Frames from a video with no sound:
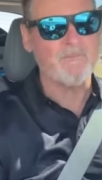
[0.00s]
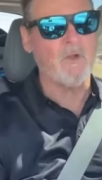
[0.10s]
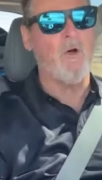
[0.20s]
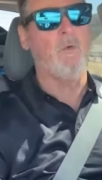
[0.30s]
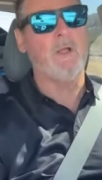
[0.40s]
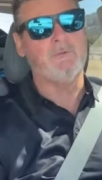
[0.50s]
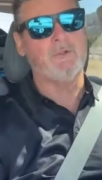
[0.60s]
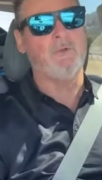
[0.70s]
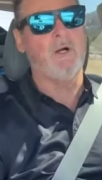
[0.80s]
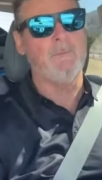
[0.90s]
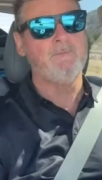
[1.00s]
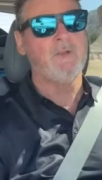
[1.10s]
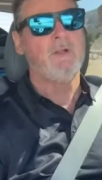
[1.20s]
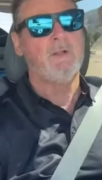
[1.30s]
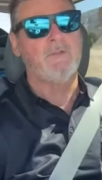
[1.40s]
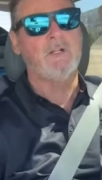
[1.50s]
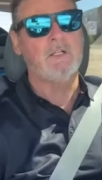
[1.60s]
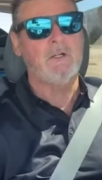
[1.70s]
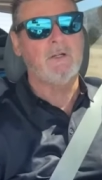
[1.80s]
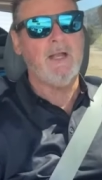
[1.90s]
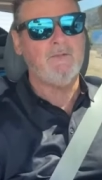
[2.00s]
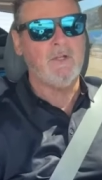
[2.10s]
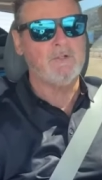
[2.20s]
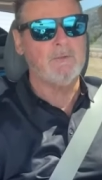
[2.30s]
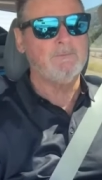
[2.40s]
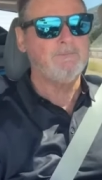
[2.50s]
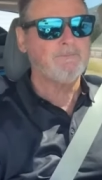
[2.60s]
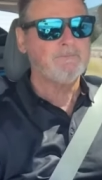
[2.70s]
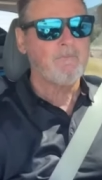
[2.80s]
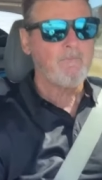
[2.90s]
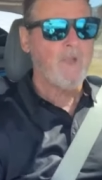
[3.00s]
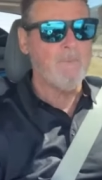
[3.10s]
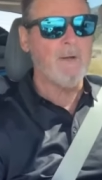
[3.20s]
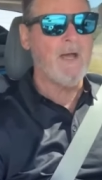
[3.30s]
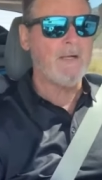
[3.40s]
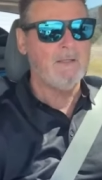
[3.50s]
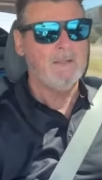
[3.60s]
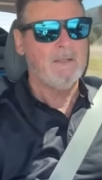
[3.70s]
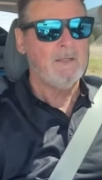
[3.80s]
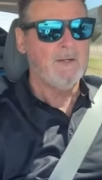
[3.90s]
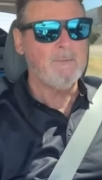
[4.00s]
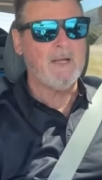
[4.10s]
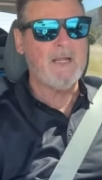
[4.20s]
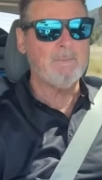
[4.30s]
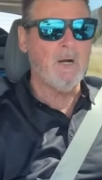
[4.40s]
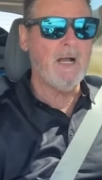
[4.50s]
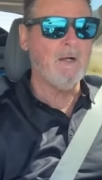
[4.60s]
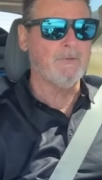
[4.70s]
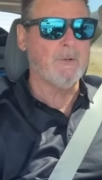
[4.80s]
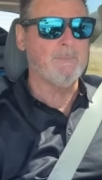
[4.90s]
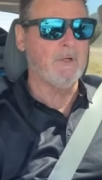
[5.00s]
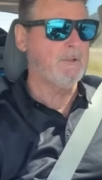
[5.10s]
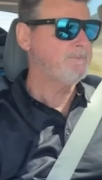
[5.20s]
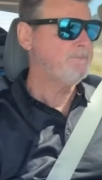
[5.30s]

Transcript: all the way up to uh, Sinclair gas station and back. It's about eight miles up there.